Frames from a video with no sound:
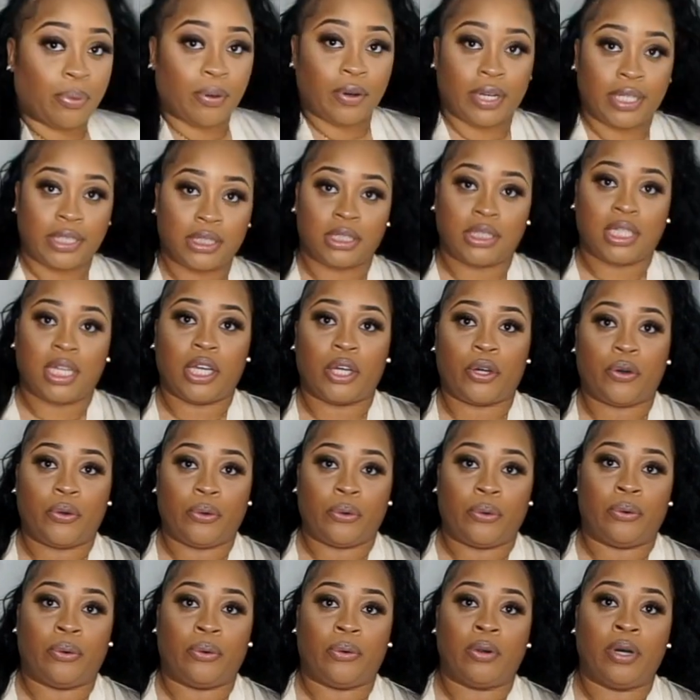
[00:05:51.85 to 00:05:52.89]
pretty
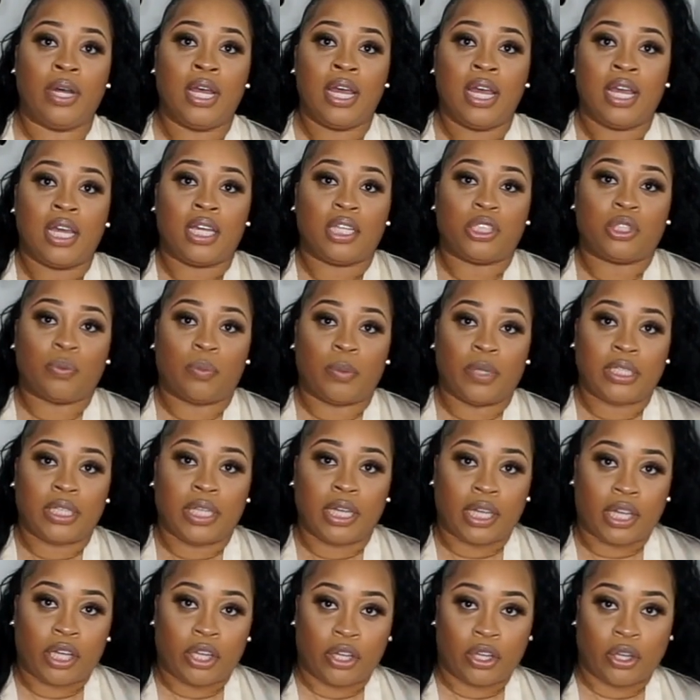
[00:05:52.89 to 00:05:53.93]
cool. It's really
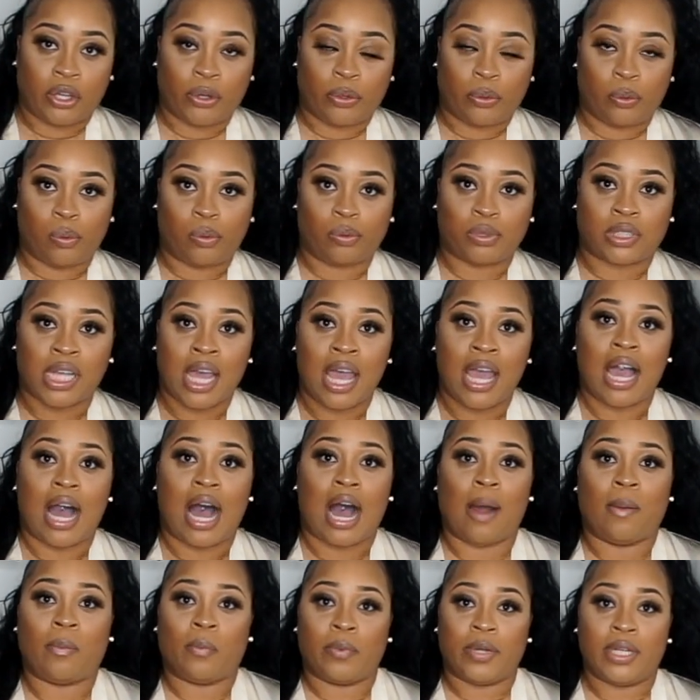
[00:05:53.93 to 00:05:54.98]
cute.
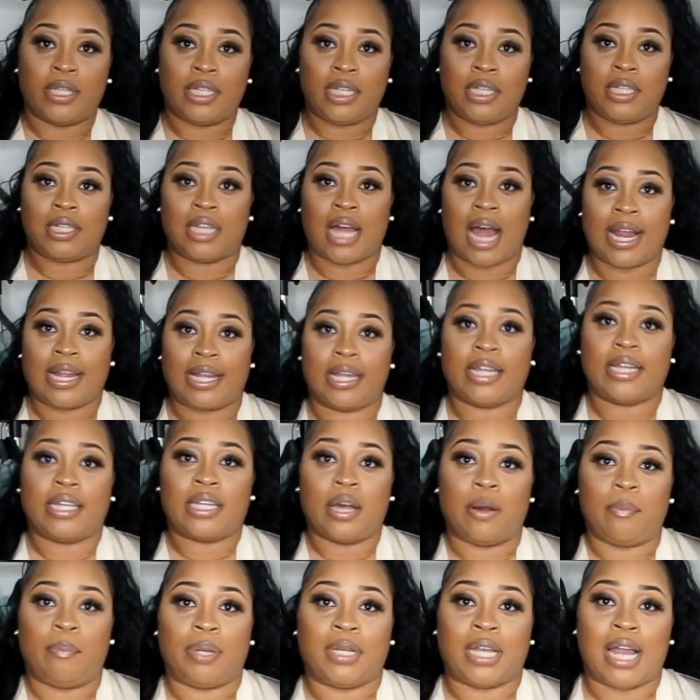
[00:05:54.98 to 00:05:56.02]
I'm really liking
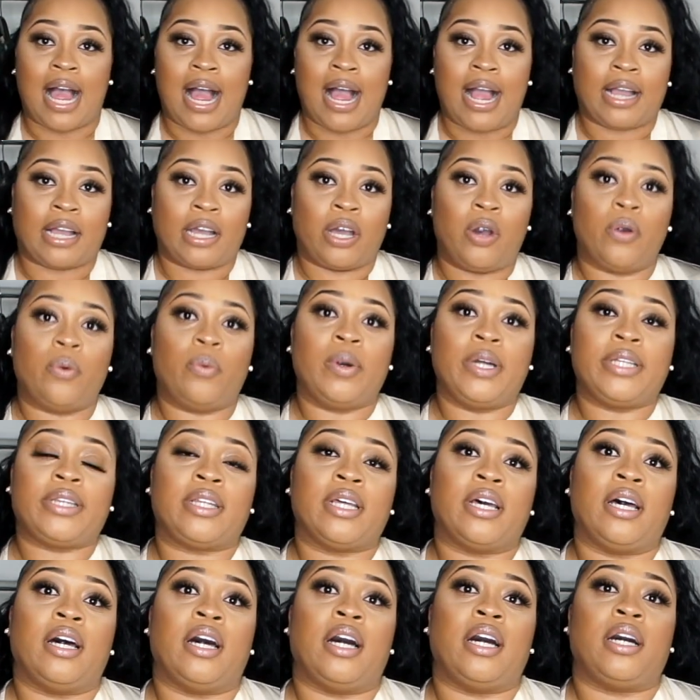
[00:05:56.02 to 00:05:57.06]
the black with
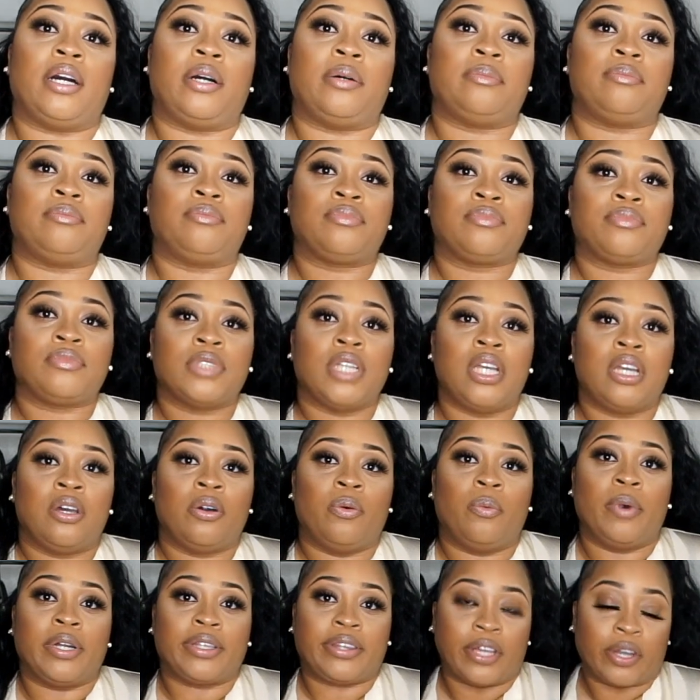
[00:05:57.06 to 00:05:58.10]

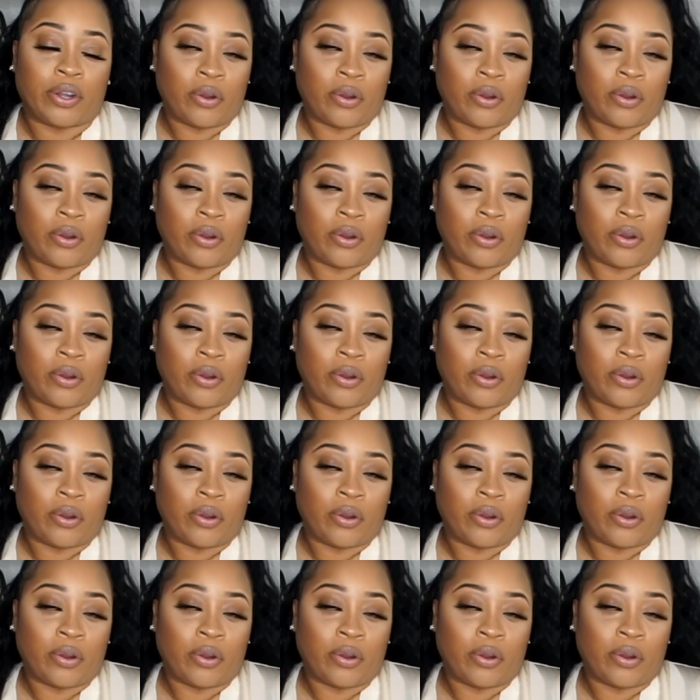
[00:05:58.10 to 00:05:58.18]
the